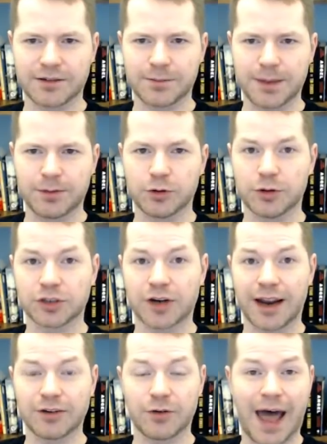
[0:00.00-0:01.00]
people who are
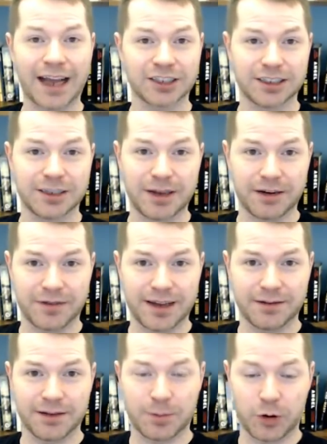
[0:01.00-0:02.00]
trying to actually
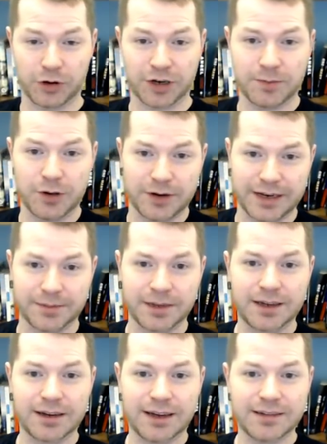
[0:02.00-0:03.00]
benefit the poker community
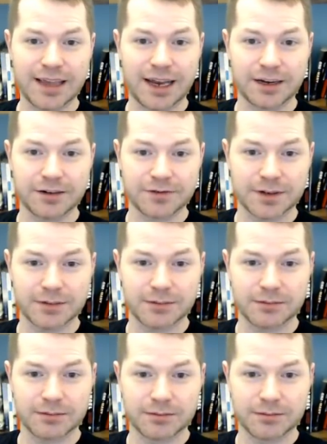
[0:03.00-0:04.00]
instead of
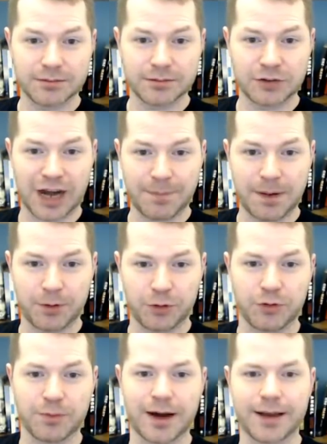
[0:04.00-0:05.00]
drive people
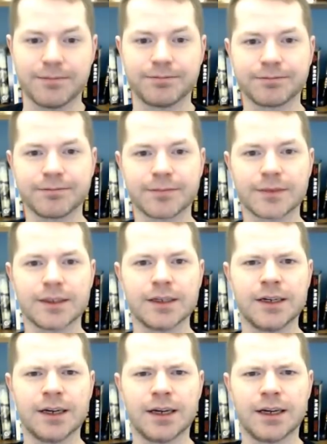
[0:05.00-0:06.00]
through the mud.
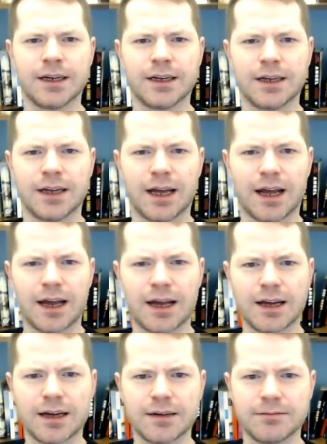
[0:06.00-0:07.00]

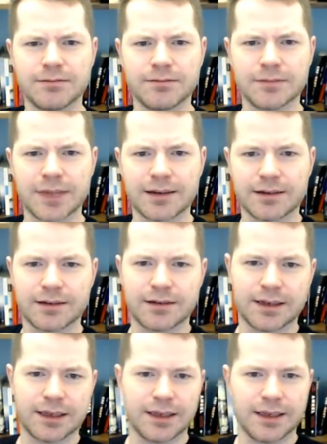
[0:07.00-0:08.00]
Um, let's
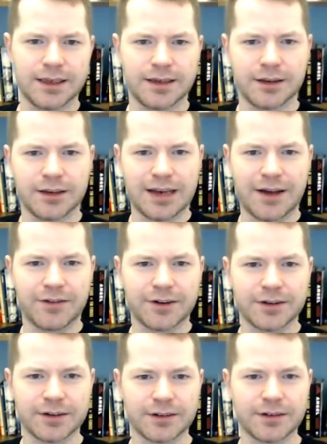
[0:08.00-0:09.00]
see. You
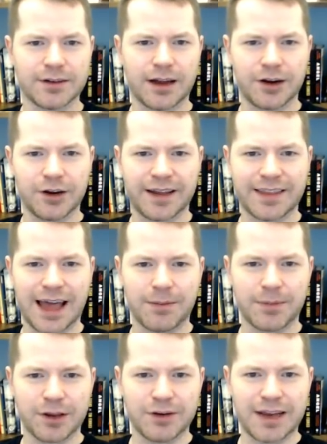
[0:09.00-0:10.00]
never, or you get
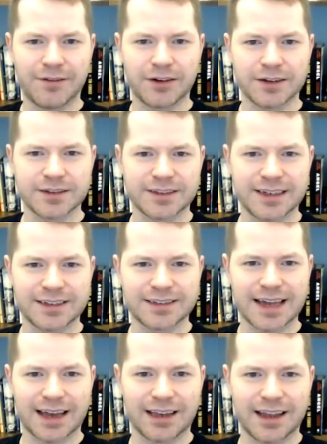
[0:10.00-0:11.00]
that, but you never seen a
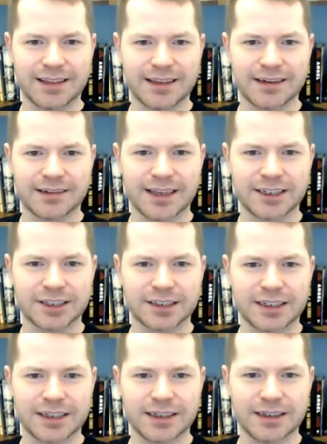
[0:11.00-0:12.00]
satellite that
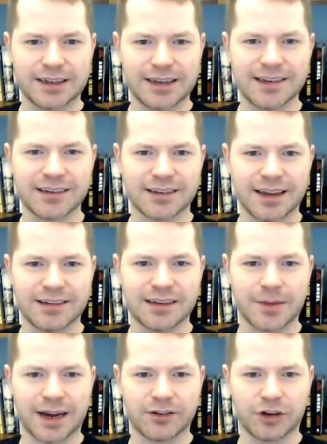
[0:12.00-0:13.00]
essentially isn't a
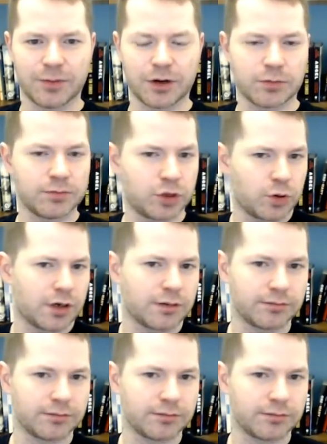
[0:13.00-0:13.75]
semi-turbo. Sure.